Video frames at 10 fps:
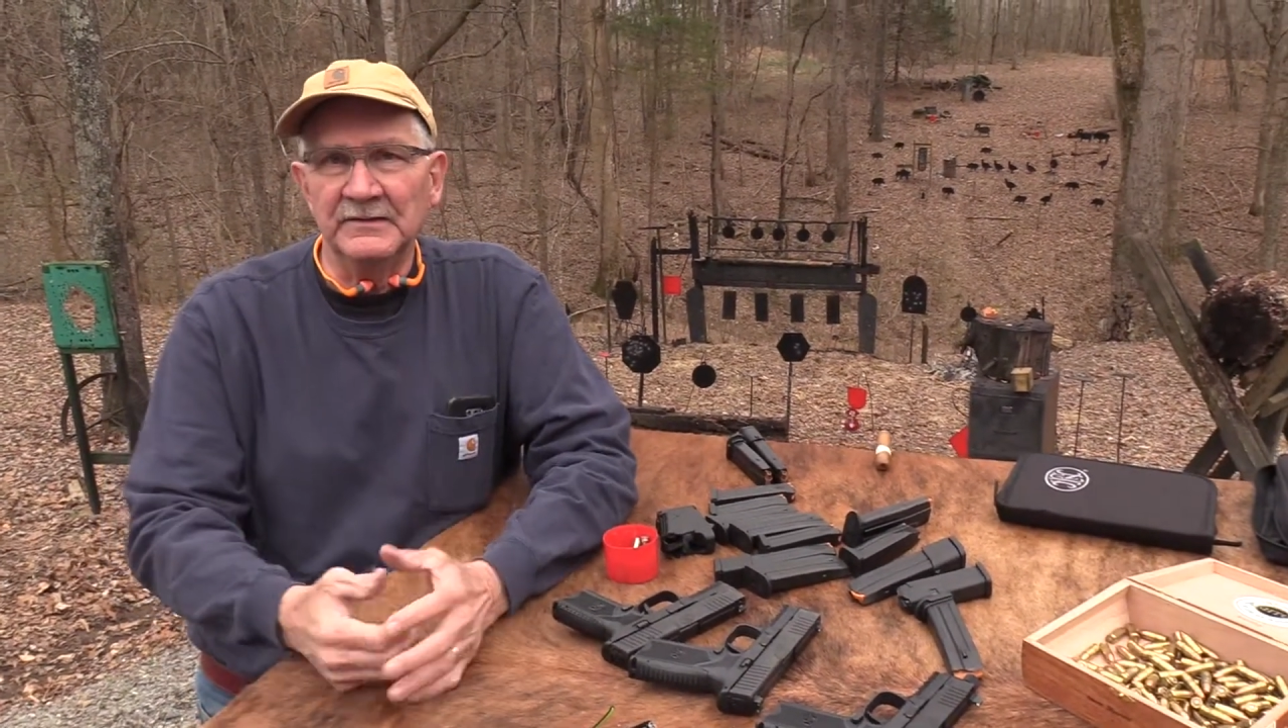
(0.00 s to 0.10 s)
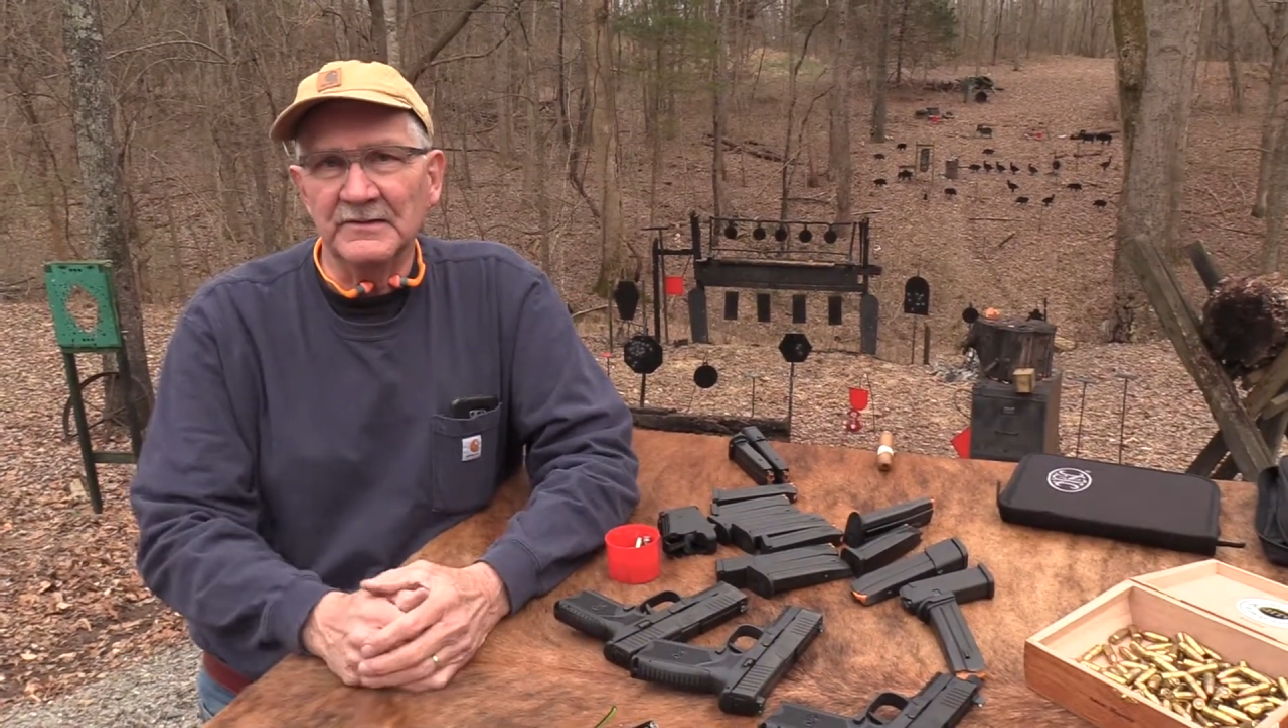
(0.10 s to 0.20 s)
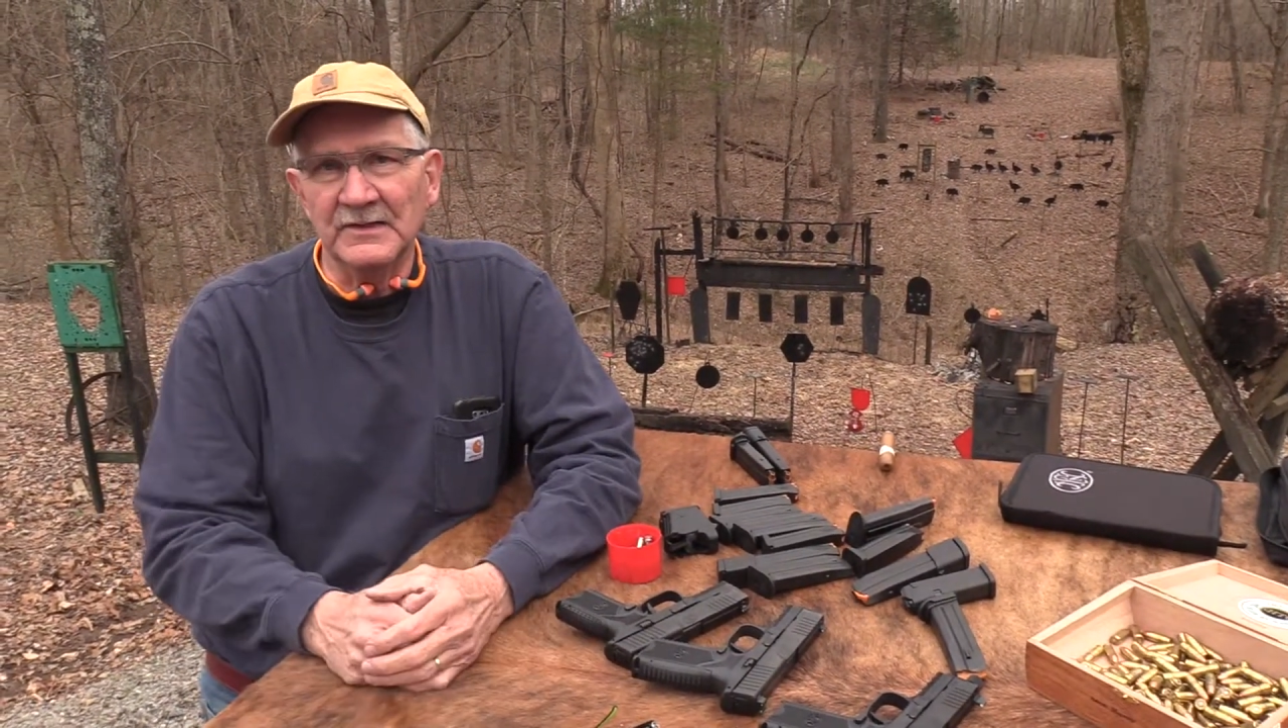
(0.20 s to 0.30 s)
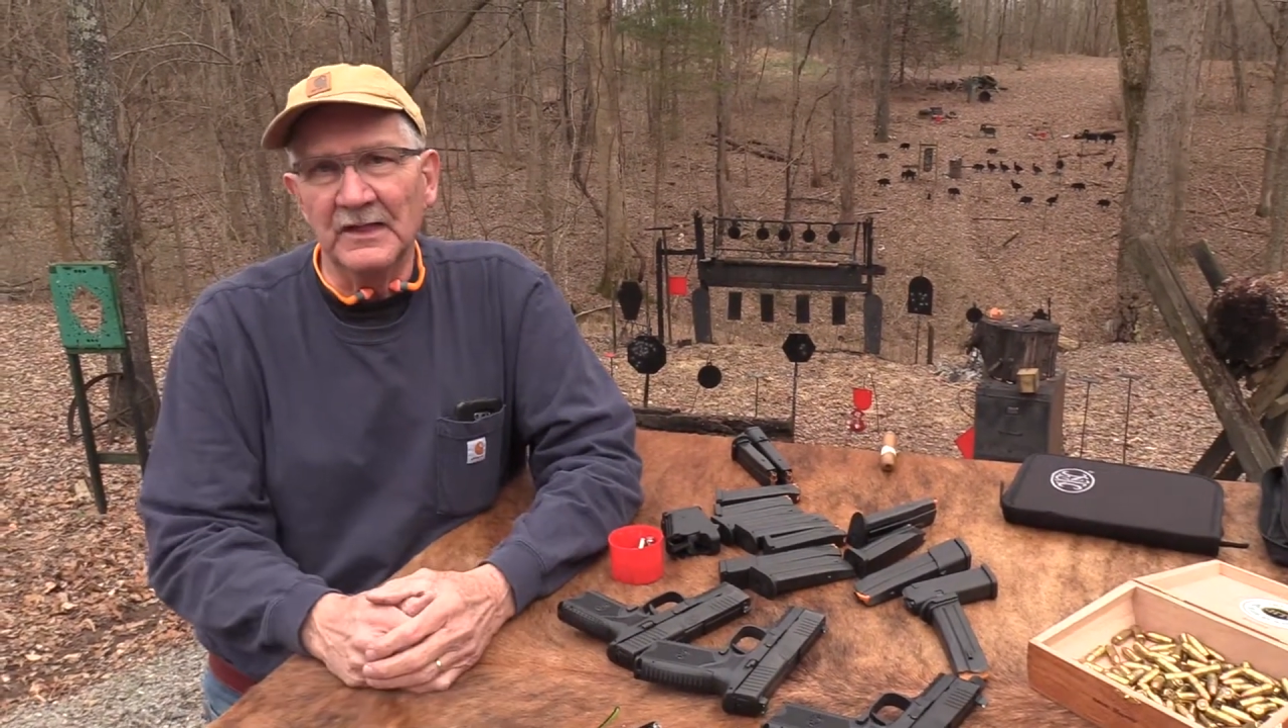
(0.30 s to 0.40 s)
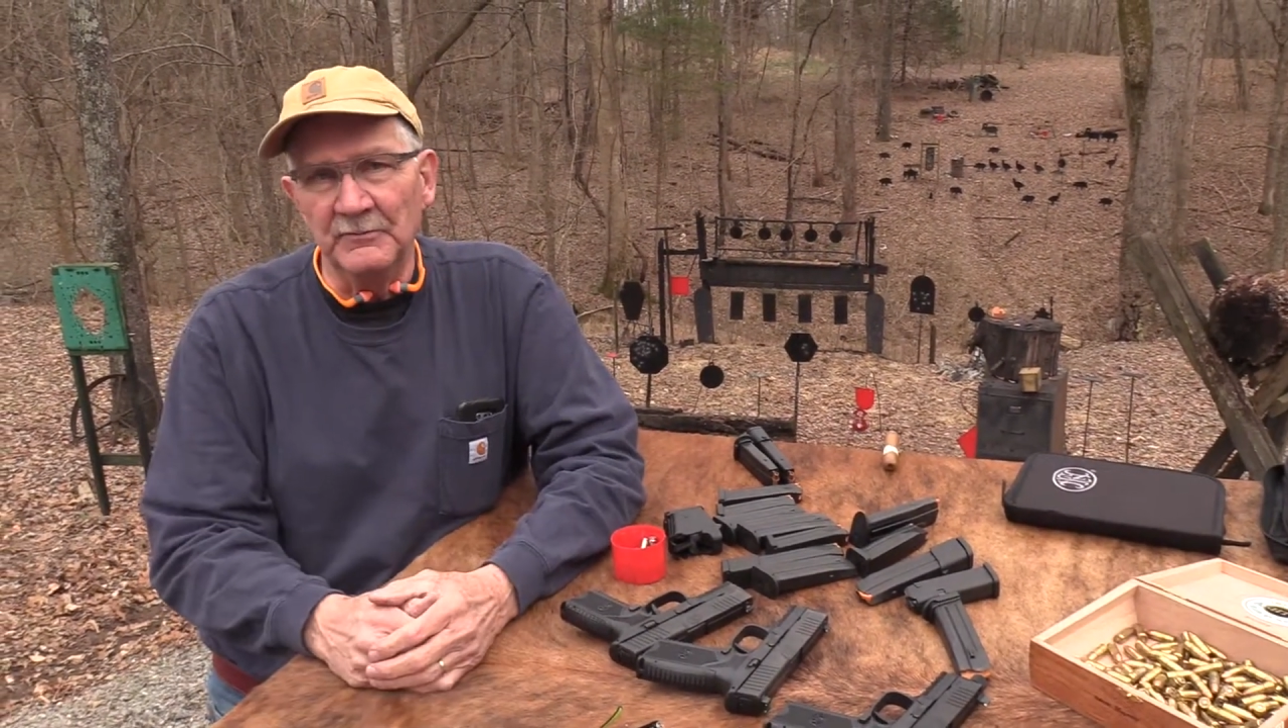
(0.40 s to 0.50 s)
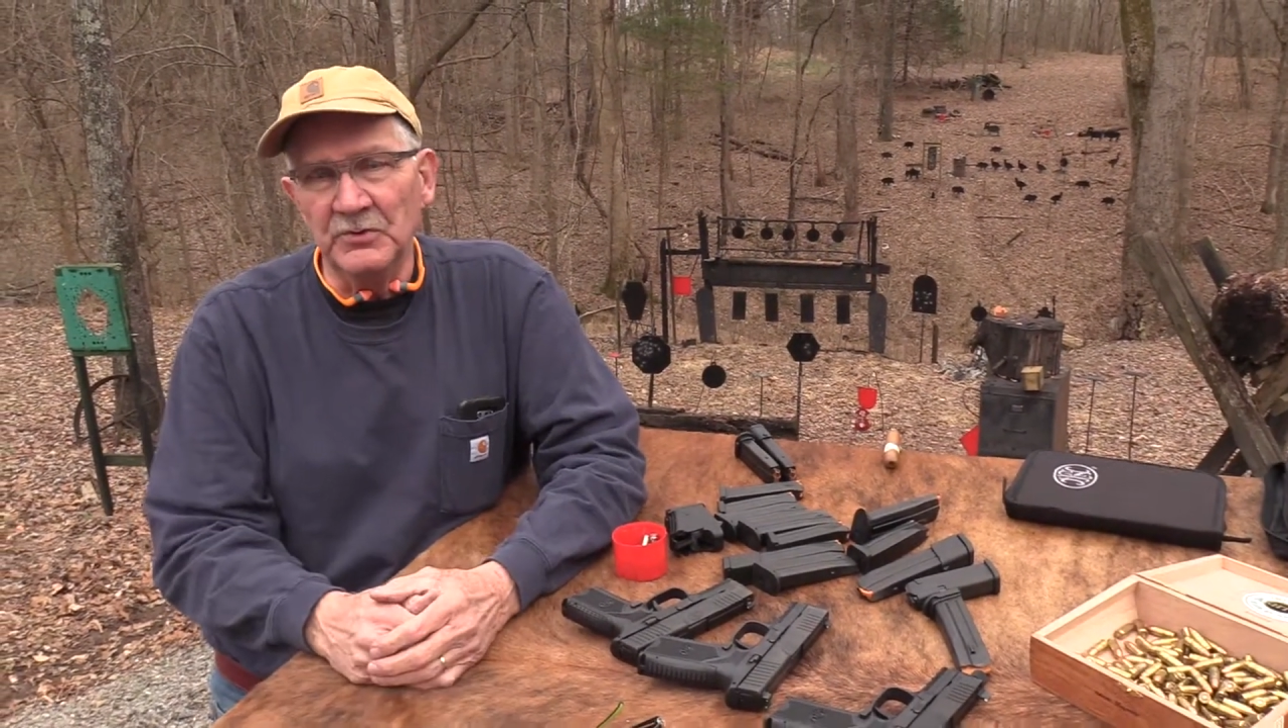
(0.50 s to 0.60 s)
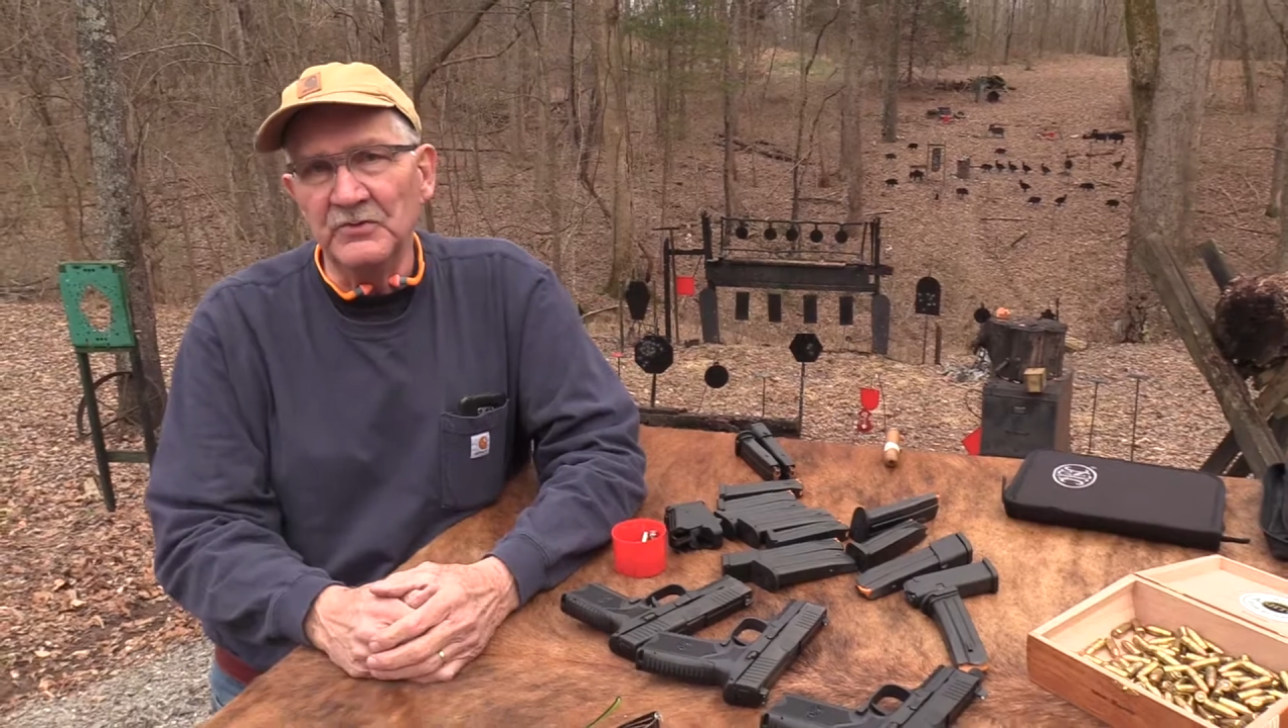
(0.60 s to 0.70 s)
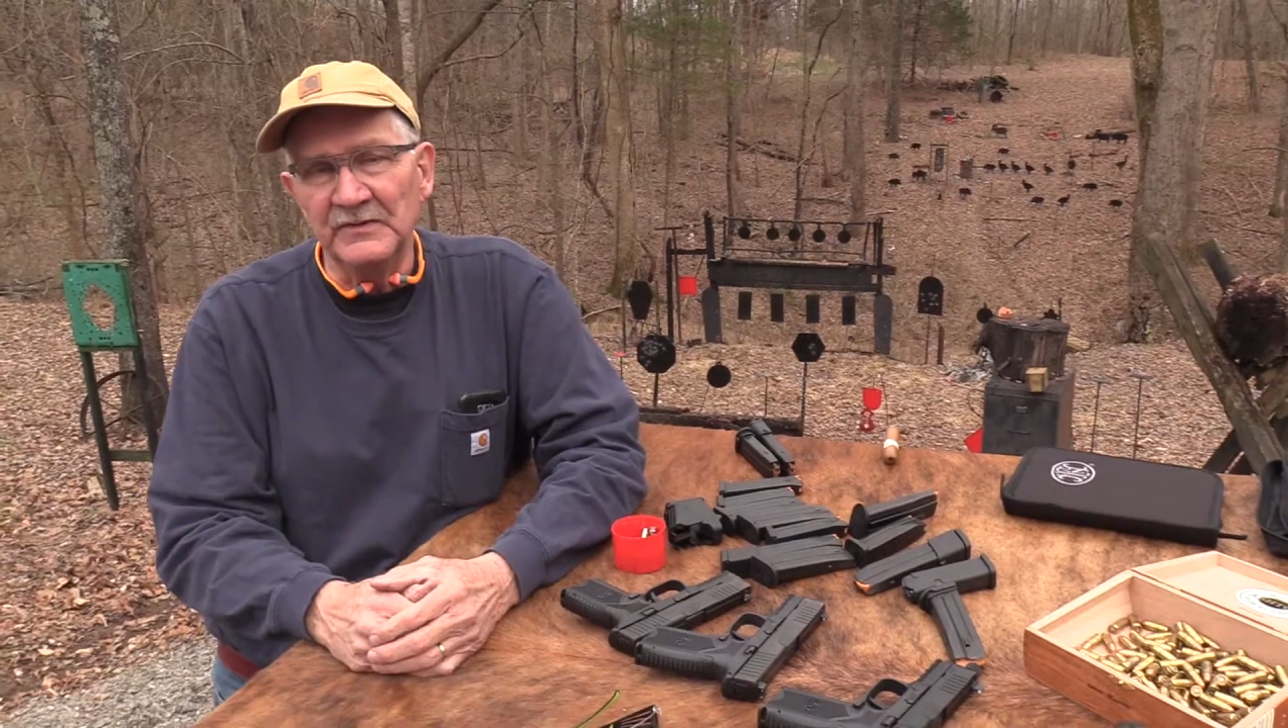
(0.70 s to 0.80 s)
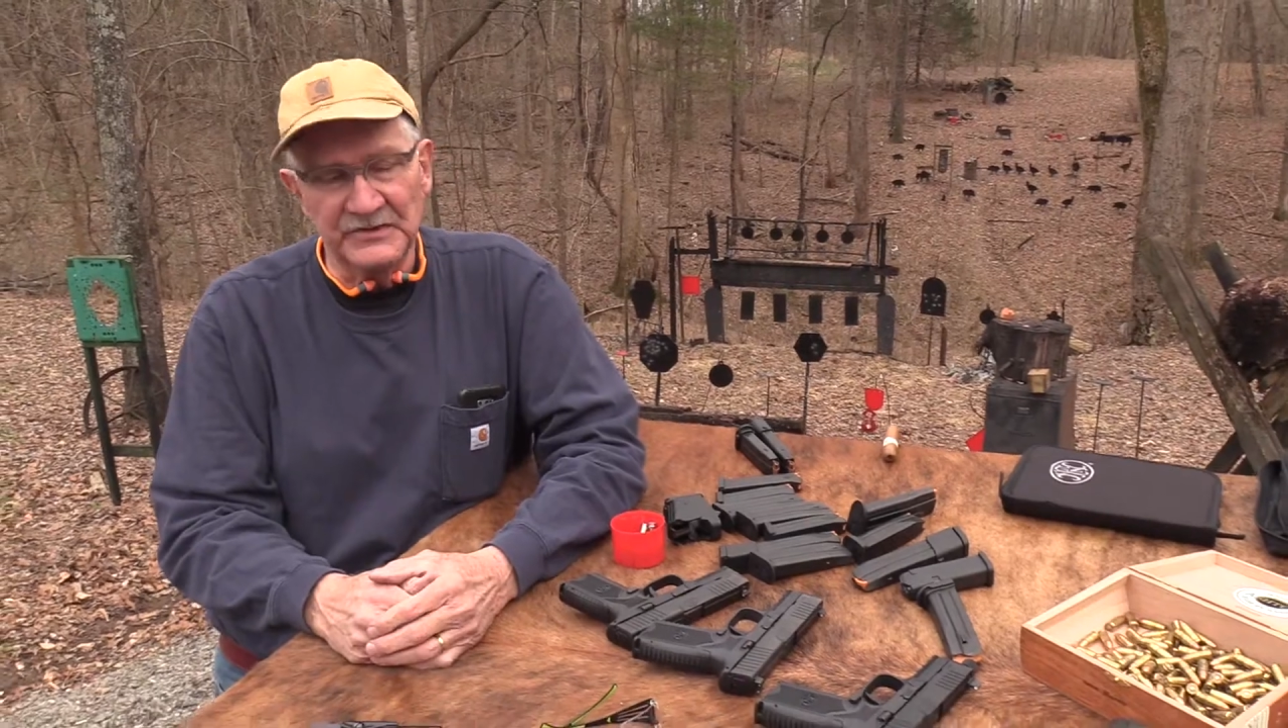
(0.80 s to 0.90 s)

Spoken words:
There's a lot of moving